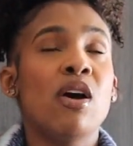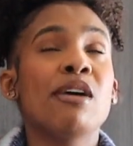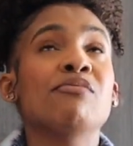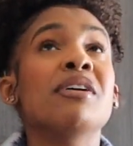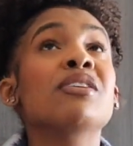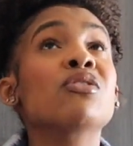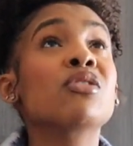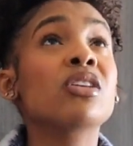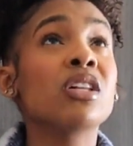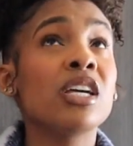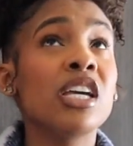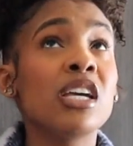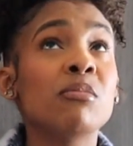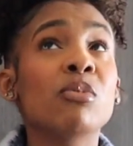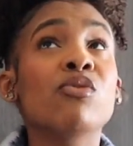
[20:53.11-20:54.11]
I'd rather
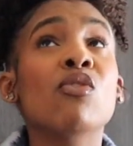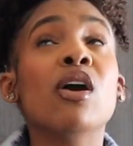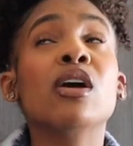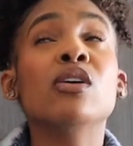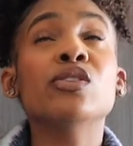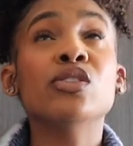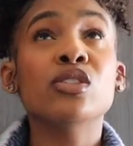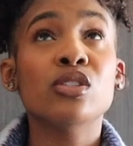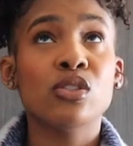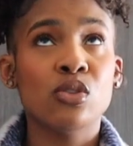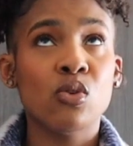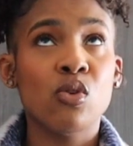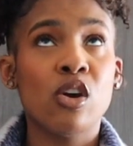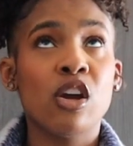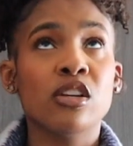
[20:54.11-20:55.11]
clean before I go to the
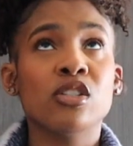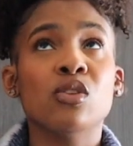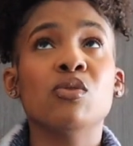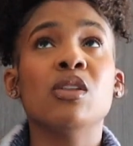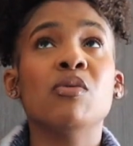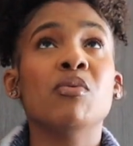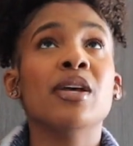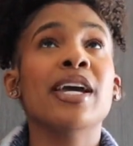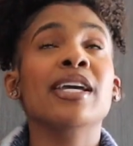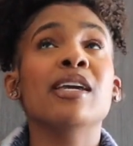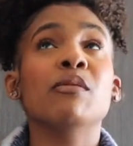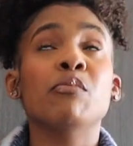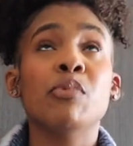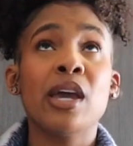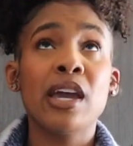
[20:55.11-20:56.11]
store, so then when I
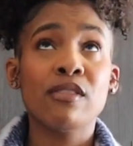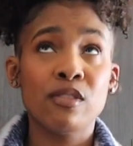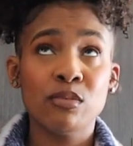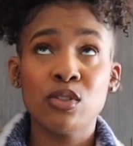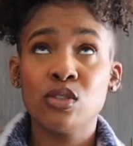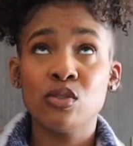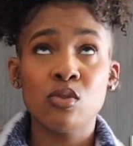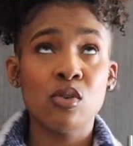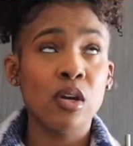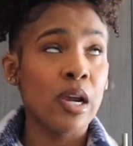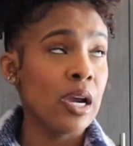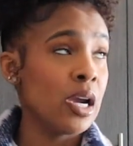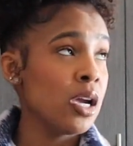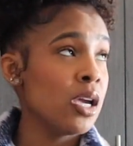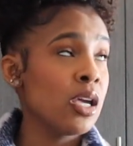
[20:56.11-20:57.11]
get back from the store,